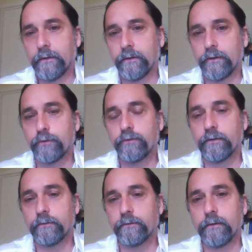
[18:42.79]
the use
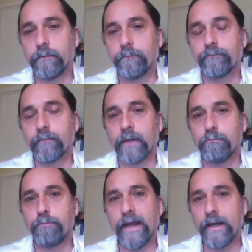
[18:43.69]
of
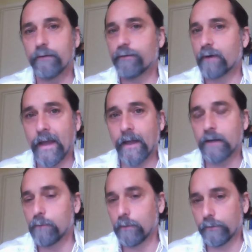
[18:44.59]
bedding for
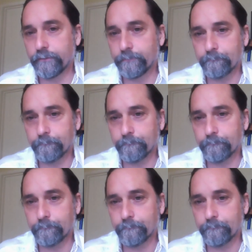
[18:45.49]
animals